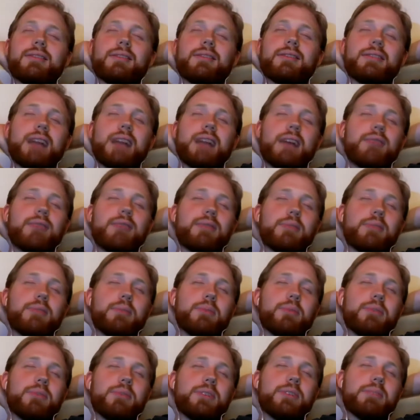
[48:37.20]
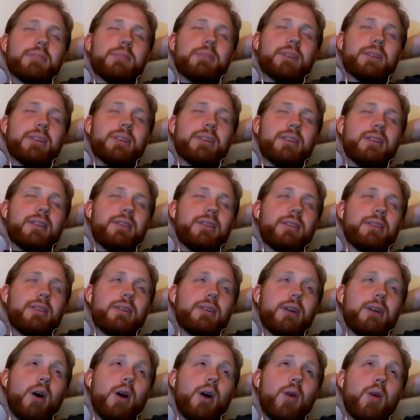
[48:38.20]
Not rebooted, but
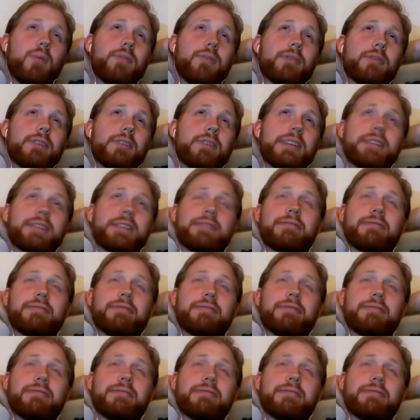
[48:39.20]
hopefully